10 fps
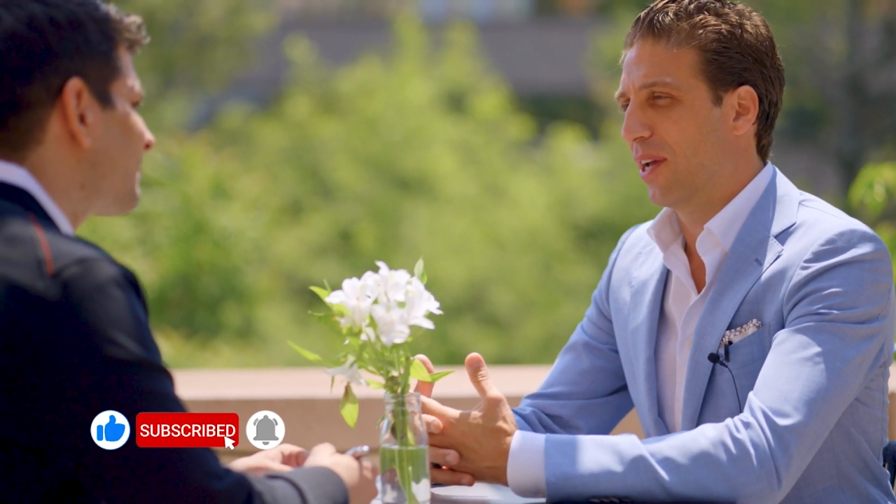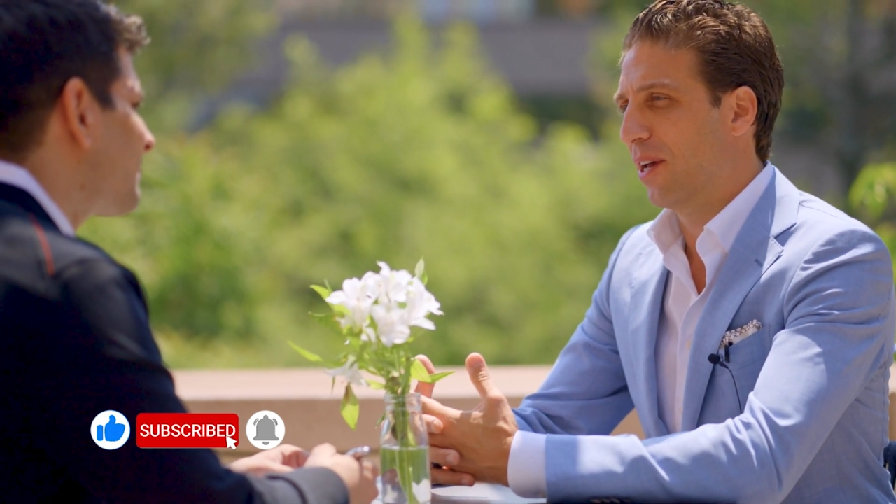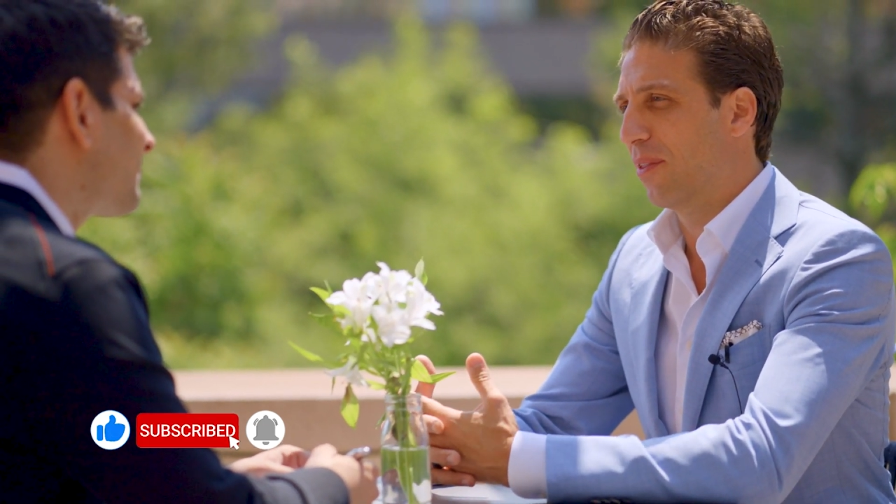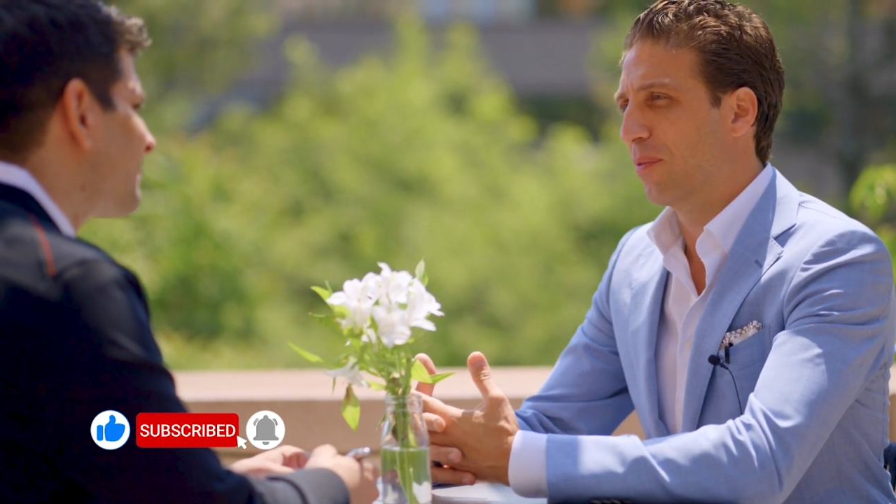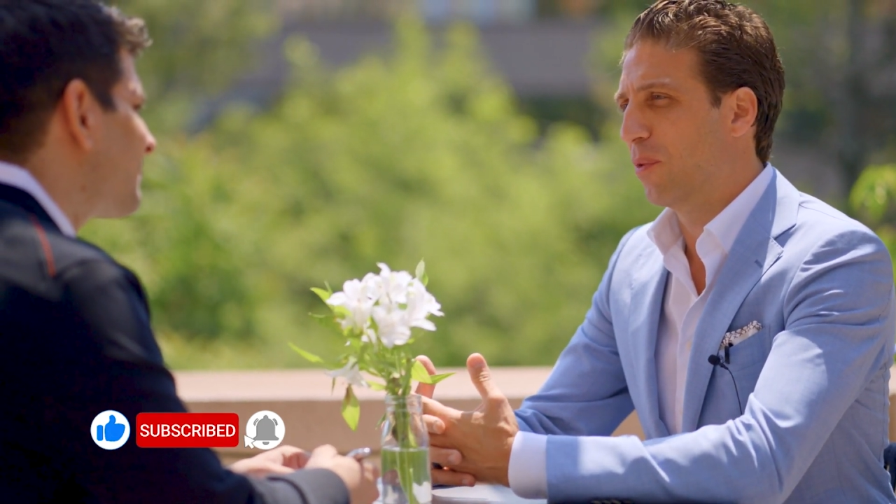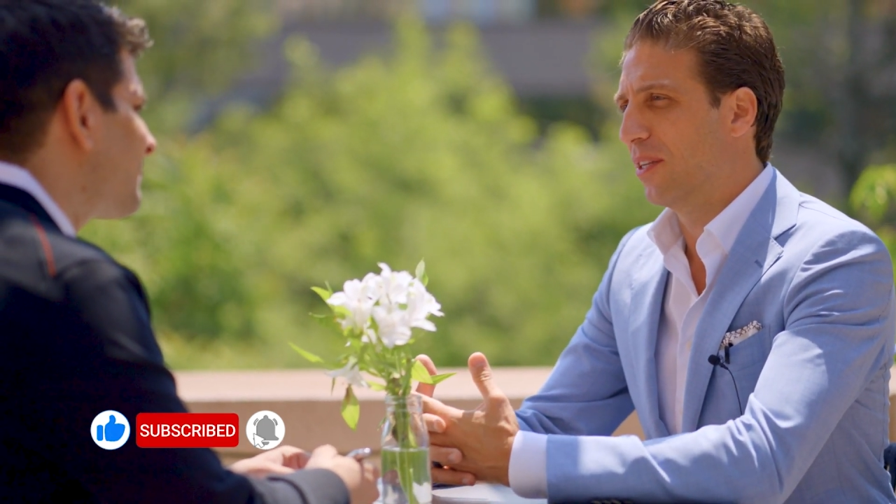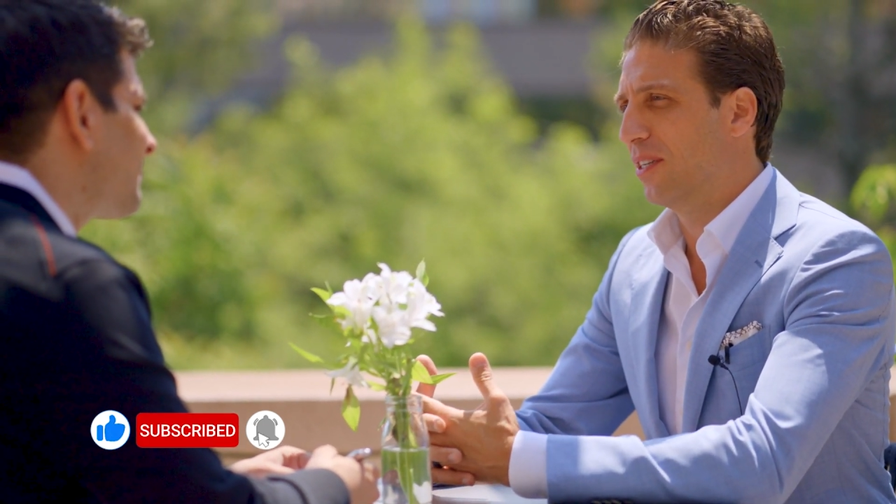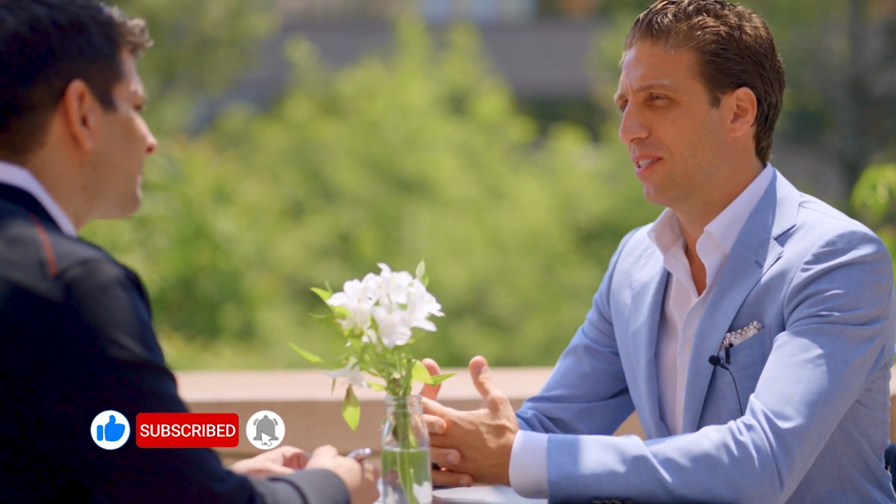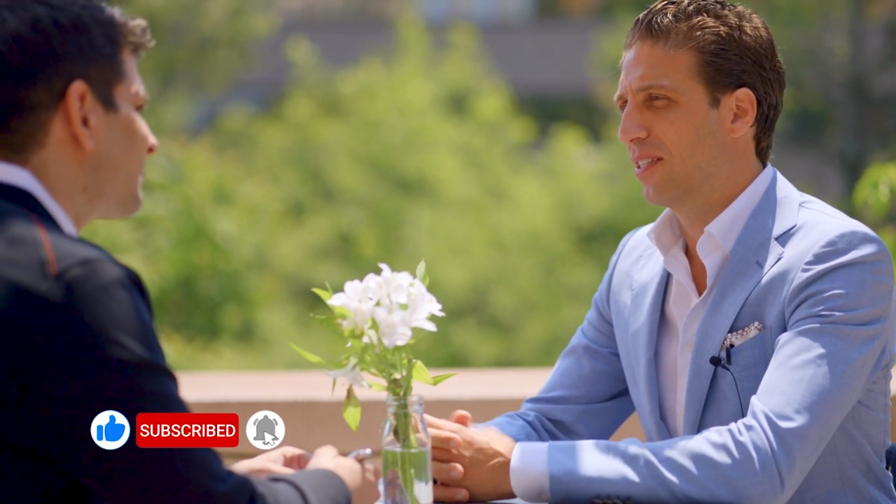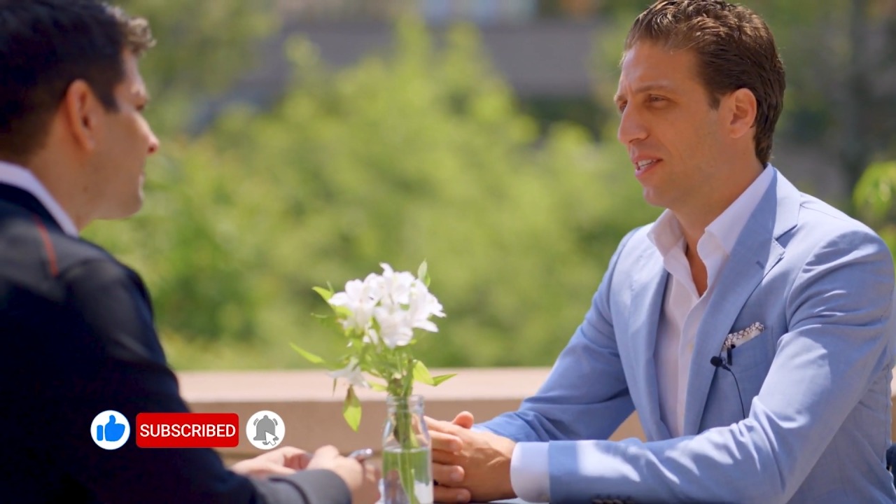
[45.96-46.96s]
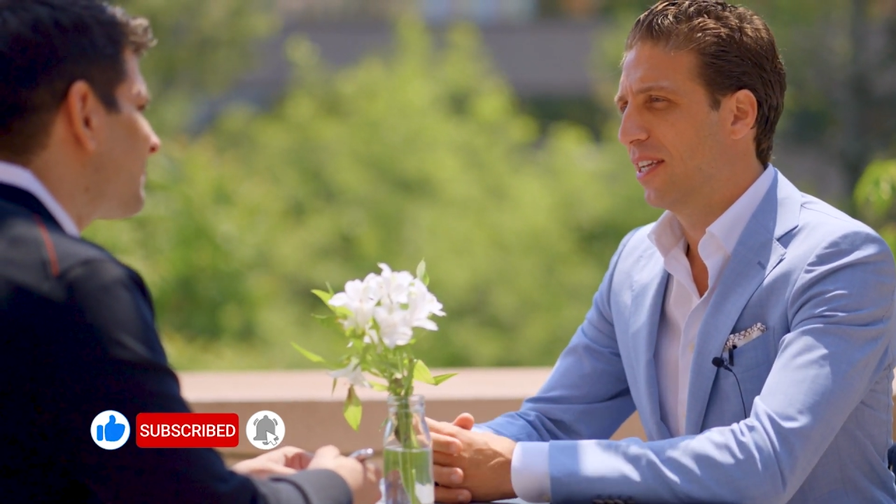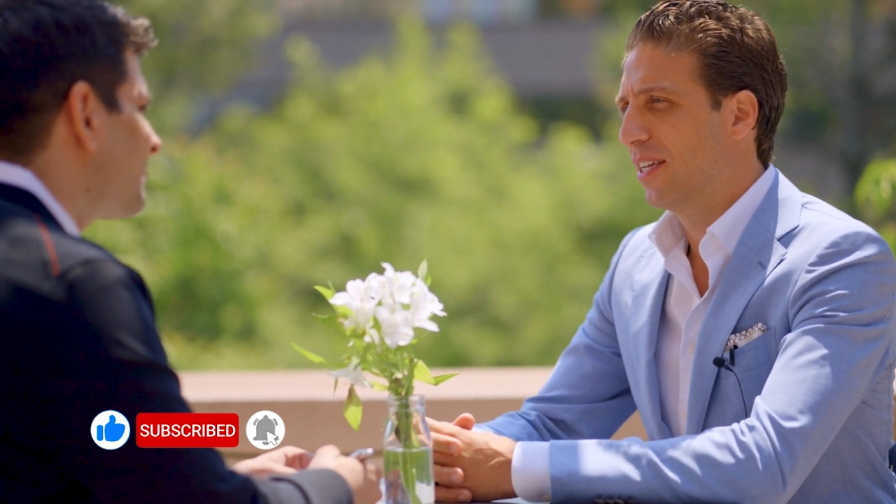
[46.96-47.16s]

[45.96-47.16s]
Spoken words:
health and wellness.